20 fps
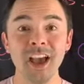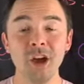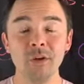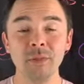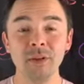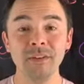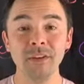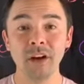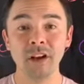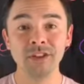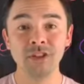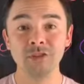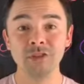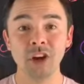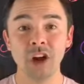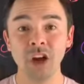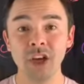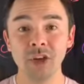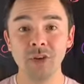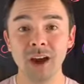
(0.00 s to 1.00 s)
We've also
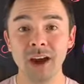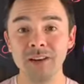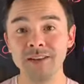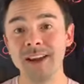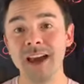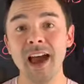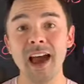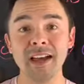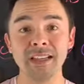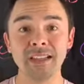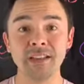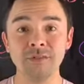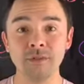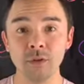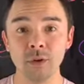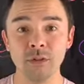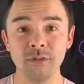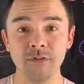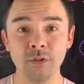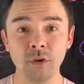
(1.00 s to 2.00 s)
taught you how to ask
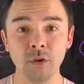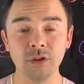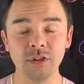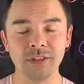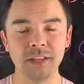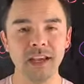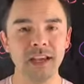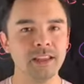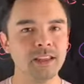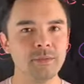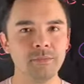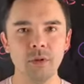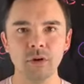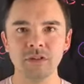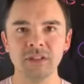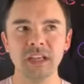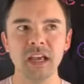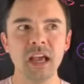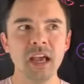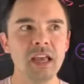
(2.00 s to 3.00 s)
for referrals in the
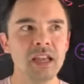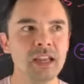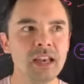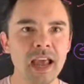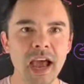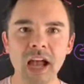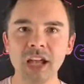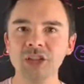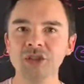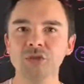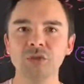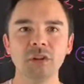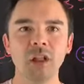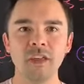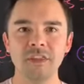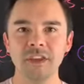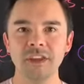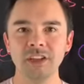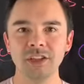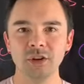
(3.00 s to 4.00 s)
most natural,
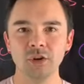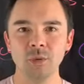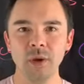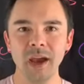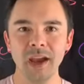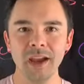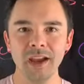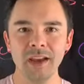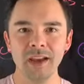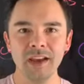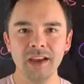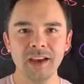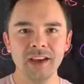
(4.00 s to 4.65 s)
authentic way.